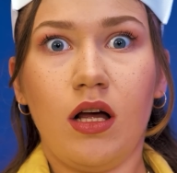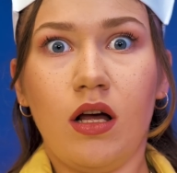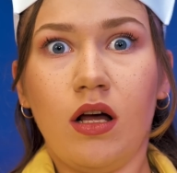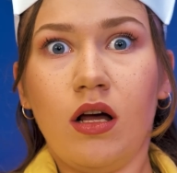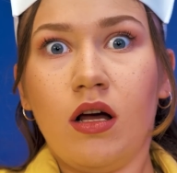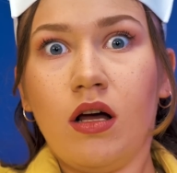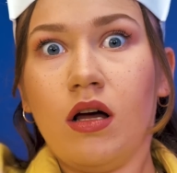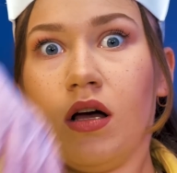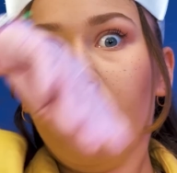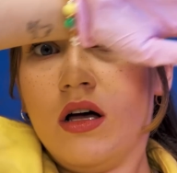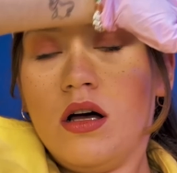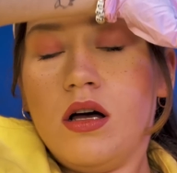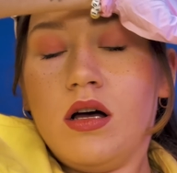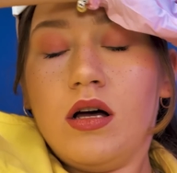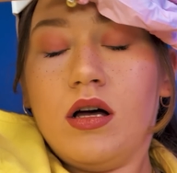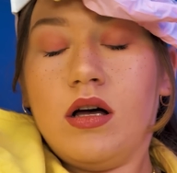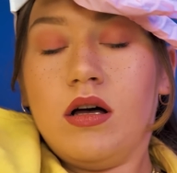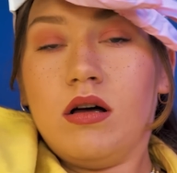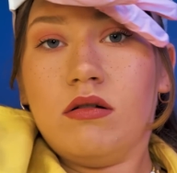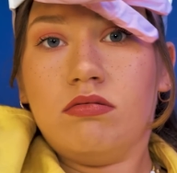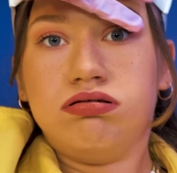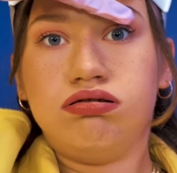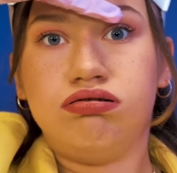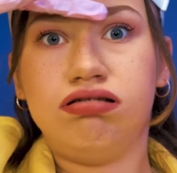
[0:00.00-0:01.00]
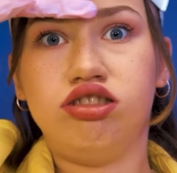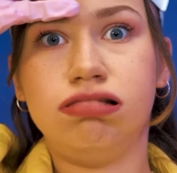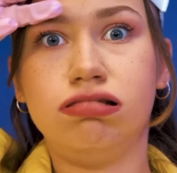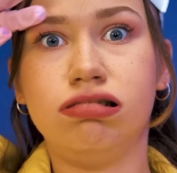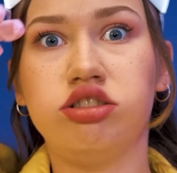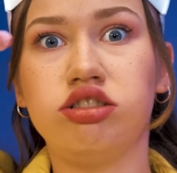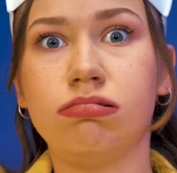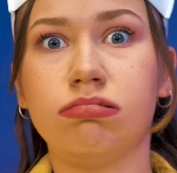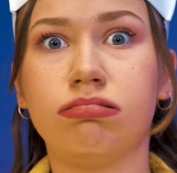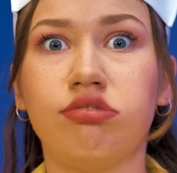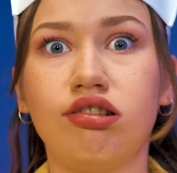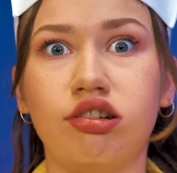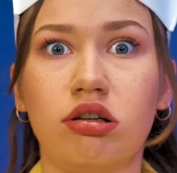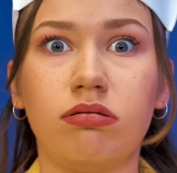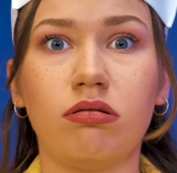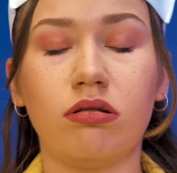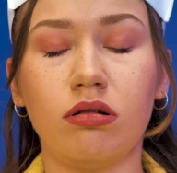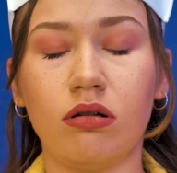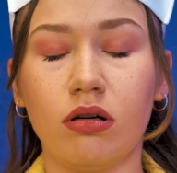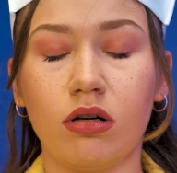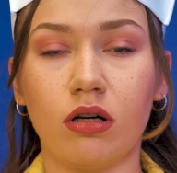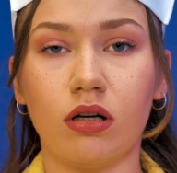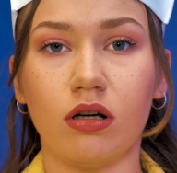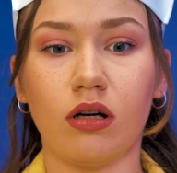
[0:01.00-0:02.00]
to serve as an arm sling.
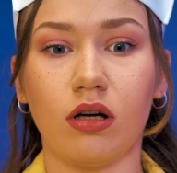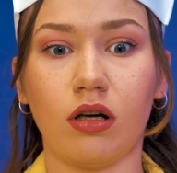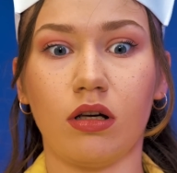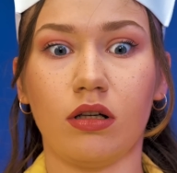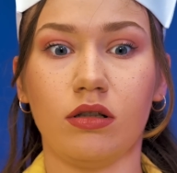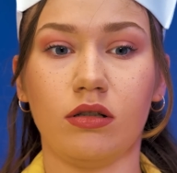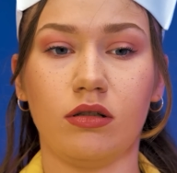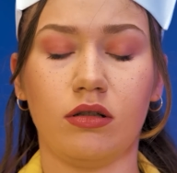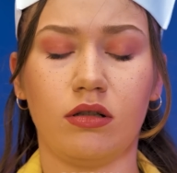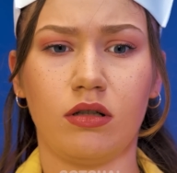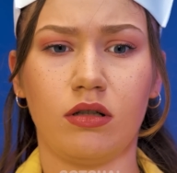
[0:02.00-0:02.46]
This is